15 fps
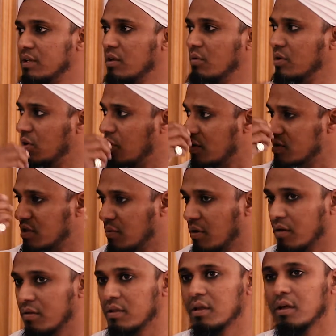When you wash the
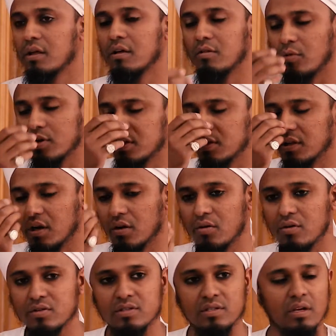mouth, when you wash the
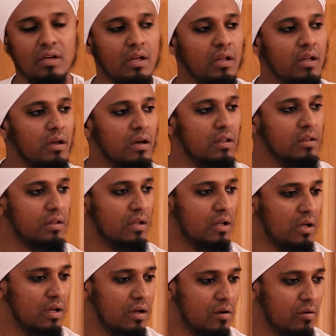nose,
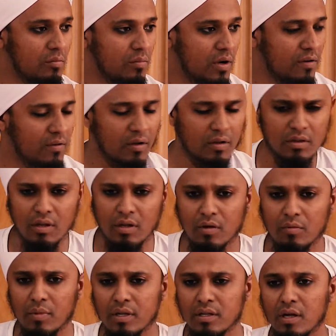
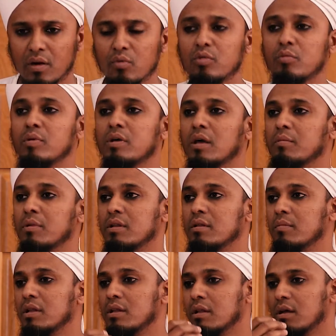Allahumma inni a'udhu bika
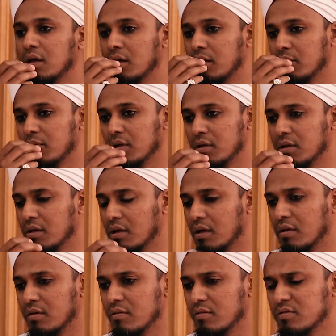min
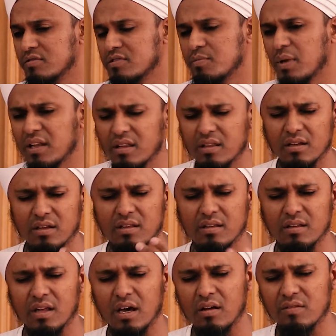smelling the
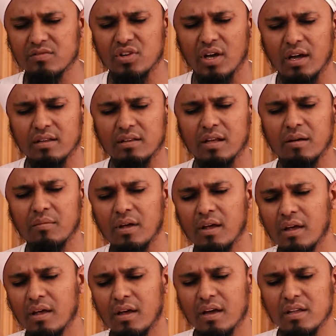nar al-jahannam,
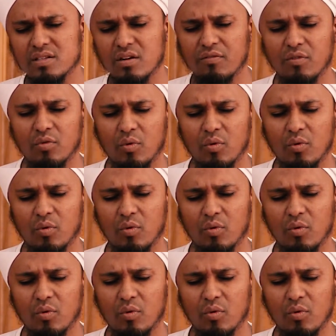and so forth.